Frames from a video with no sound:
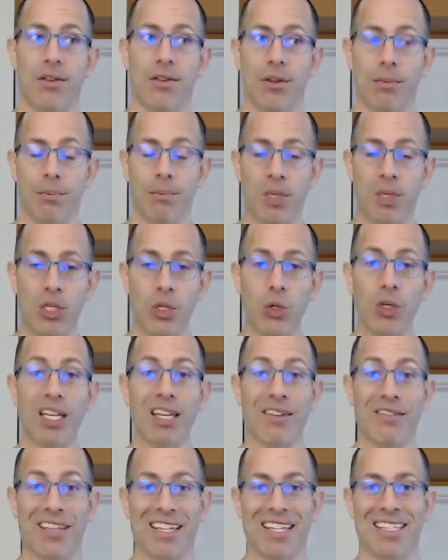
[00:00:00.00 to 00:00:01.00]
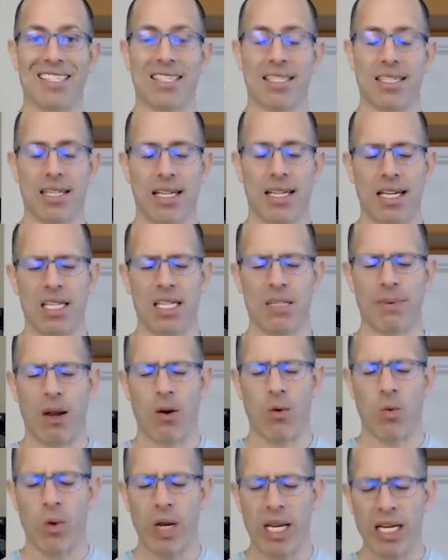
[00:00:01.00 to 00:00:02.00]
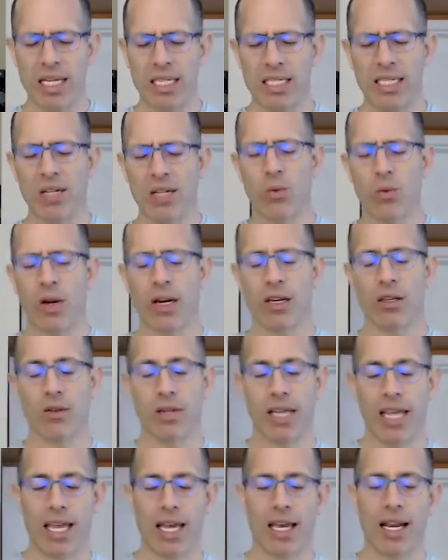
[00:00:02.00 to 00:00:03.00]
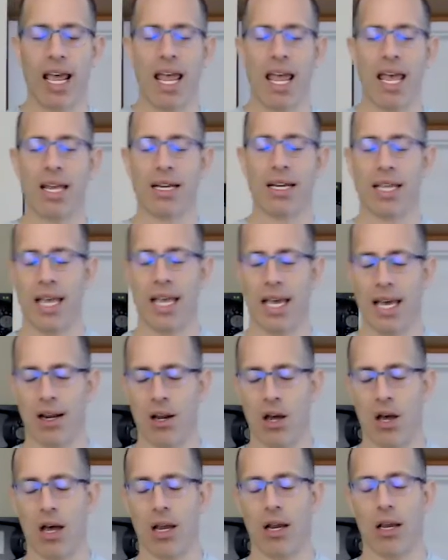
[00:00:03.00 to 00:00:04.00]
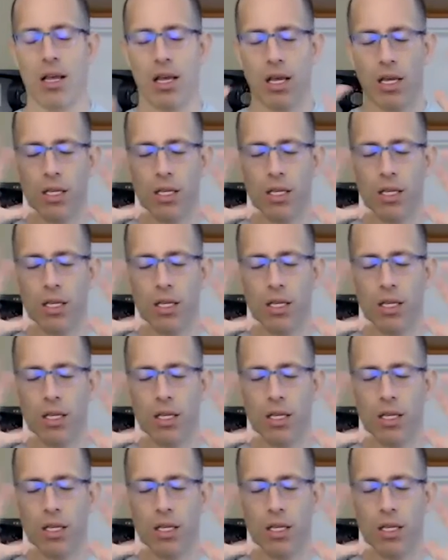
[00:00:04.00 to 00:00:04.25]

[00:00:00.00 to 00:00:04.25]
The beauty of this is by witnessing where you can and cannot,